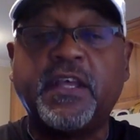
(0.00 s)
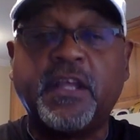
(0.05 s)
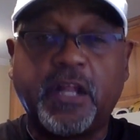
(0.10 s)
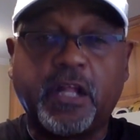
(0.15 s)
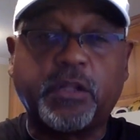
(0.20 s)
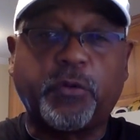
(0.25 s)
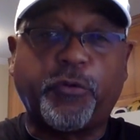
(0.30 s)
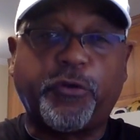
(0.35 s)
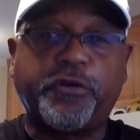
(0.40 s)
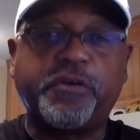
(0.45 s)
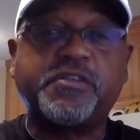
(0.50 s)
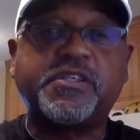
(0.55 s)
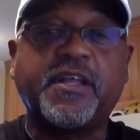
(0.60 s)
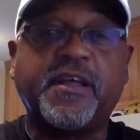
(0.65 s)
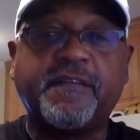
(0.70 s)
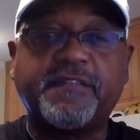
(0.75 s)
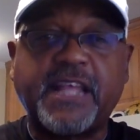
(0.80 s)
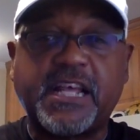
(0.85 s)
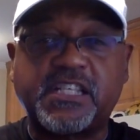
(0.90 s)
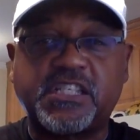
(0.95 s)
In other words,
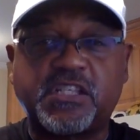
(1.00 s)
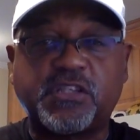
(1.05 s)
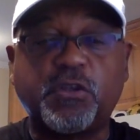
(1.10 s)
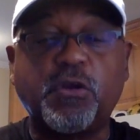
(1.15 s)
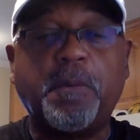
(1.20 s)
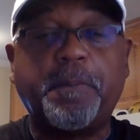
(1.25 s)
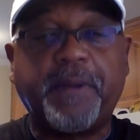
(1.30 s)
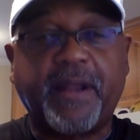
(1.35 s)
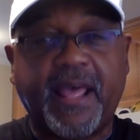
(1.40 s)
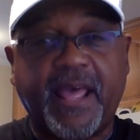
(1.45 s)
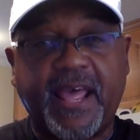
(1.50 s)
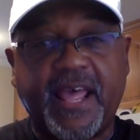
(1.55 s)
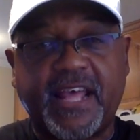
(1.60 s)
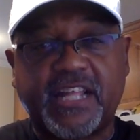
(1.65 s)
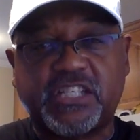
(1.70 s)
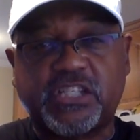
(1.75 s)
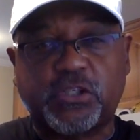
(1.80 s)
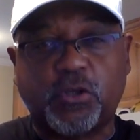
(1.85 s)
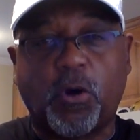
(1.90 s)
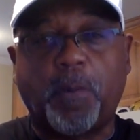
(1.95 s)
that stupid
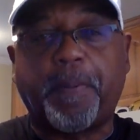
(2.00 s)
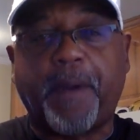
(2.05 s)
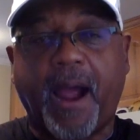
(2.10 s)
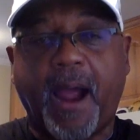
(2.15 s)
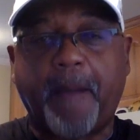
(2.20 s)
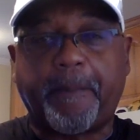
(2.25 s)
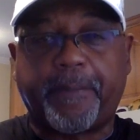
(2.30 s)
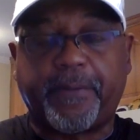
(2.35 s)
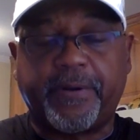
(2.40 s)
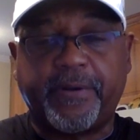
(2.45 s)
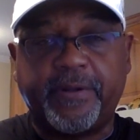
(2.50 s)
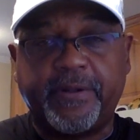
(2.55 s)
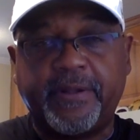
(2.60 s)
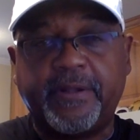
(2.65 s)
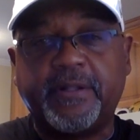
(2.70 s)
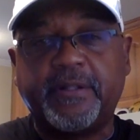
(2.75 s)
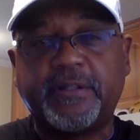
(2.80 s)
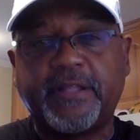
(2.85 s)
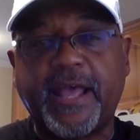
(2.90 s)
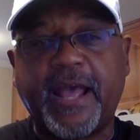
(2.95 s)
ass soap opera
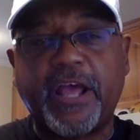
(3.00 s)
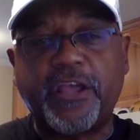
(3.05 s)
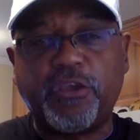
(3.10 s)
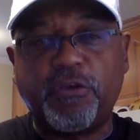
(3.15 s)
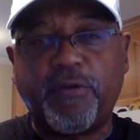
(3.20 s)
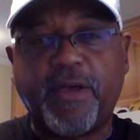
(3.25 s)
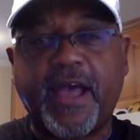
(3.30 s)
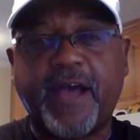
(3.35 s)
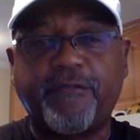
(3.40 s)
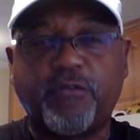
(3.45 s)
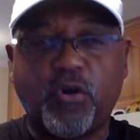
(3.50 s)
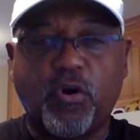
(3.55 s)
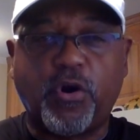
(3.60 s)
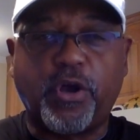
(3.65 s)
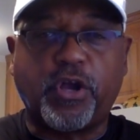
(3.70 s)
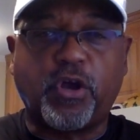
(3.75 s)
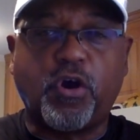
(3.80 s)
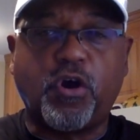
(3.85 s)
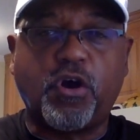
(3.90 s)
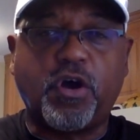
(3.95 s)
that you have
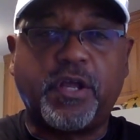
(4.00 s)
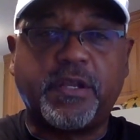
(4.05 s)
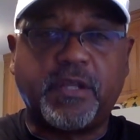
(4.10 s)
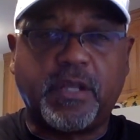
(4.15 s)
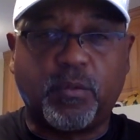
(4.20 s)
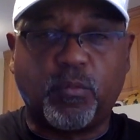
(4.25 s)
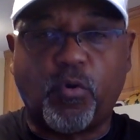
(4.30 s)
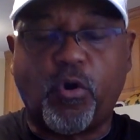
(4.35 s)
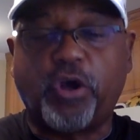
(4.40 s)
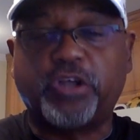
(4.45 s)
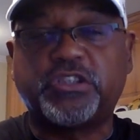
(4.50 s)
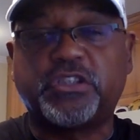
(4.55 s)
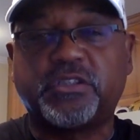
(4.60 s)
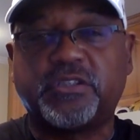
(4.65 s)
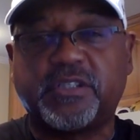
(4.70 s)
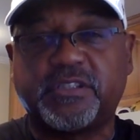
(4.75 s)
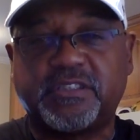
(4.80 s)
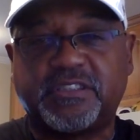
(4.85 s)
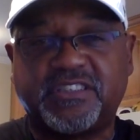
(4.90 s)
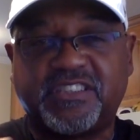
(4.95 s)
going on in
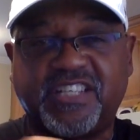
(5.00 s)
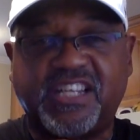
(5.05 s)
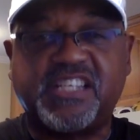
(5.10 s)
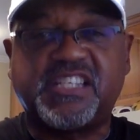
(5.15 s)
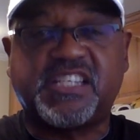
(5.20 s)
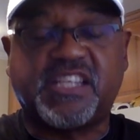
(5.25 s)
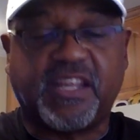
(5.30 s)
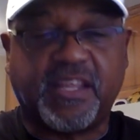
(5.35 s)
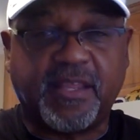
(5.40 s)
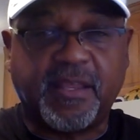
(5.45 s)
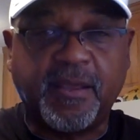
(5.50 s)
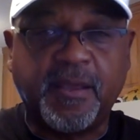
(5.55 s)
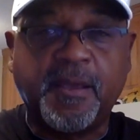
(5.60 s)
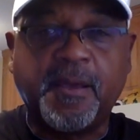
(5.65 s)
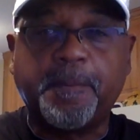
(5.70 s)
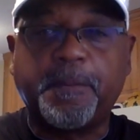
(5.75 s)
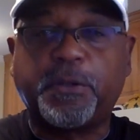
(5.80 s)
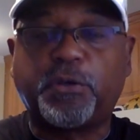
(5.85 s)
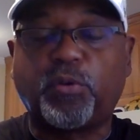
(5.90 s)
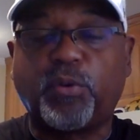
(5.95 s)
Washington, D.C.
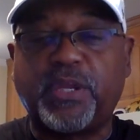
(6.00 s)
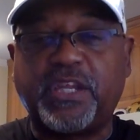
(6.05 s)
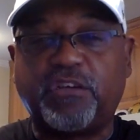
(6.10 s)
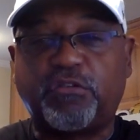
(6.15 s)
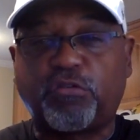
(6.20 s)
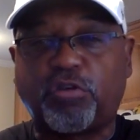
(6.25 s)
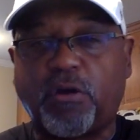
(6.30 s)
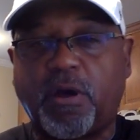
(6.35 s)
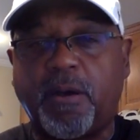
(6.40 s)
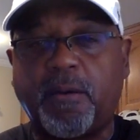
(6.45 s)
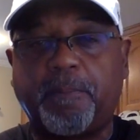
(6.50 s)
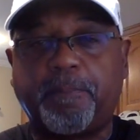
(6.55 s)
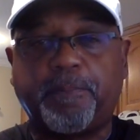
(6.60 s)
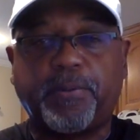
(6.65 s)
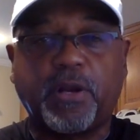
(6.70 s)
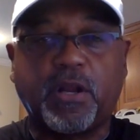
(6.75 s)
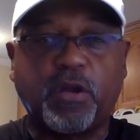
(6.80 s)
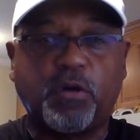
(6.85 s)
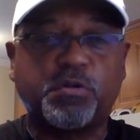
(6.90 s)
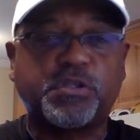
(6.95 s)
between Trump,
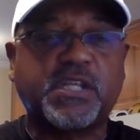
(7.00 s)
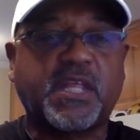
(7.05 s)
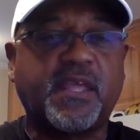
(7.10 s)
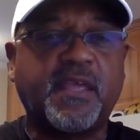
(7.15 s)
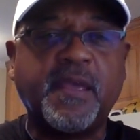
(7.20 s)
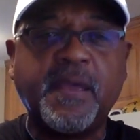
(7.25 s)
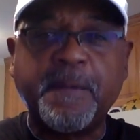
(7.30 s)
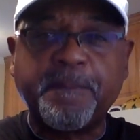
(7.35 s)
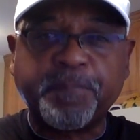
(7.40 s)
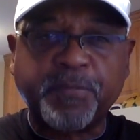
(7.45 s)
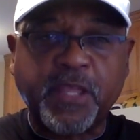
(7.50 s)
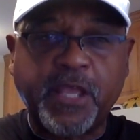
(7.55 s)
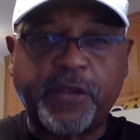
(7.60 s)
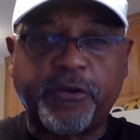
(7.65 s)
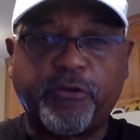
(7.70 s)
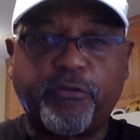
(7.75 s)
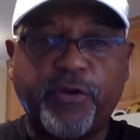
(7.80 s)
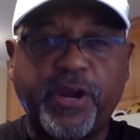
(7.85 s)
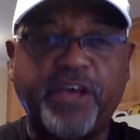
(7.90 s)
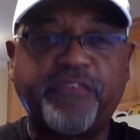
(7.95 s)
Pelosi,
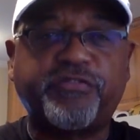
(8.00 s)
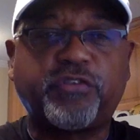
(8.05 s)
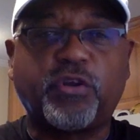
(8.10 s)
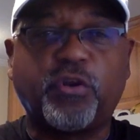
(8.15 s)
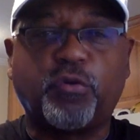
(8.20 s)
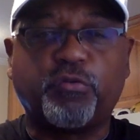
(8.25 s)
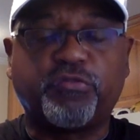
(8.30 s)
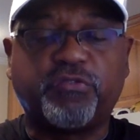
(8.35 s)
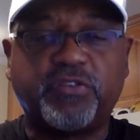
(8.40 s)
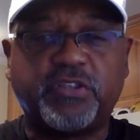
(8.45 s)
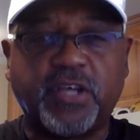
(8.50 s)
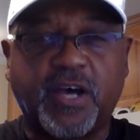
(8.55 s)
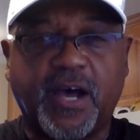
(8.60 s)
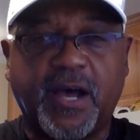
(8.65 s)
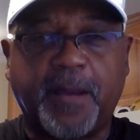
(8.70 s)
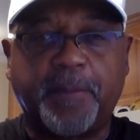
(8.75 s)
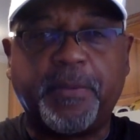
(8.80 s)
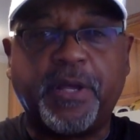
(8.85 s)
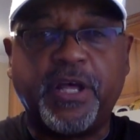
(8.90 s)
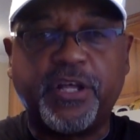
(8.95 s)
and the rest of those
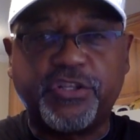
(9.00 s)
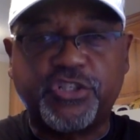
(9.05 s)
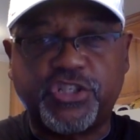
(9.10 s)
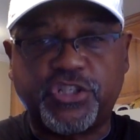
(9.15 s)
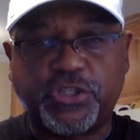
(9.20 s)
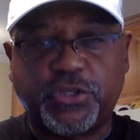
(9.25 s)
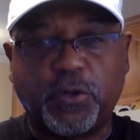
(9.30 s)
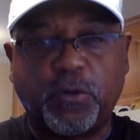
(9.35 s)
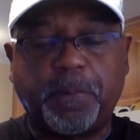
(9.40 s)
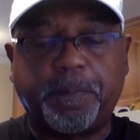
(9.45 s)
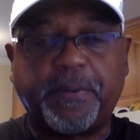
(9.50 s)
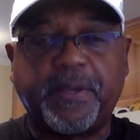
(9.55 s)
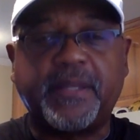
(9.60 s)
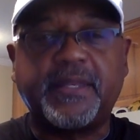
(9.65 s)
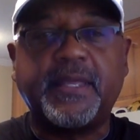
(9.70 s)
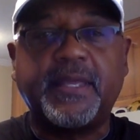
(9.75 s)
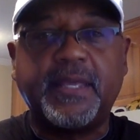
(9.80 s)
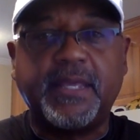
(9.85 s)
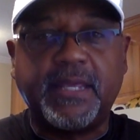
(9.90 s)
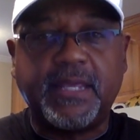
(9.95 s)
dumb,
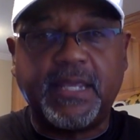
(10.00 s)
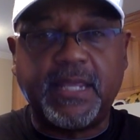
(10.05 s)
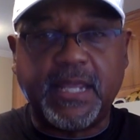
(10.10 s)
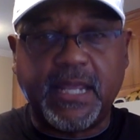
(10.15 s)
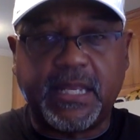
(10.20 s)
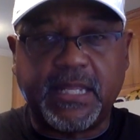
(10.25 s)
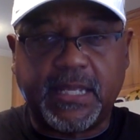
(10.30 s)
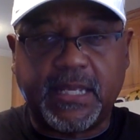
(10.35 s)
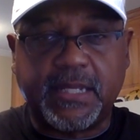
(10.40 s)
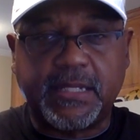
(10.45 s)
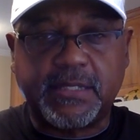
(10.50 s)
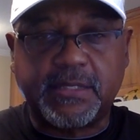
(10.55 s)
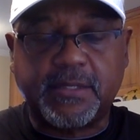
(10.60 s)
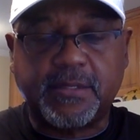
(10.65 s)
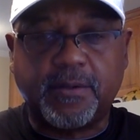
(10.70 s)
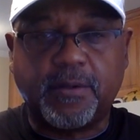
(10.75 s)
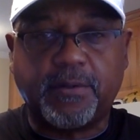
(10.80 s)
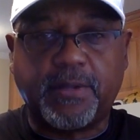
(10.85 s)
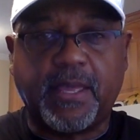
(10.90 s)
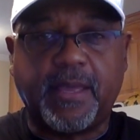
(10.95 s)
stupid idiots,
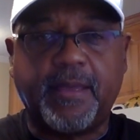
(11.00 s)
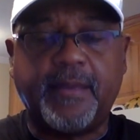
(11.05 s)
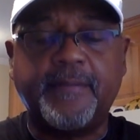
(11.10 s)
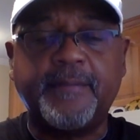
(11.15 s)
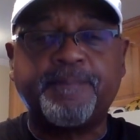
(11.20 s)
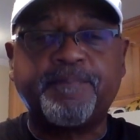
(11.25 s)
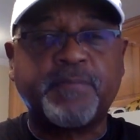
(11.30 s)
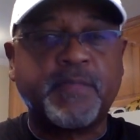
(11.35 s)
okay?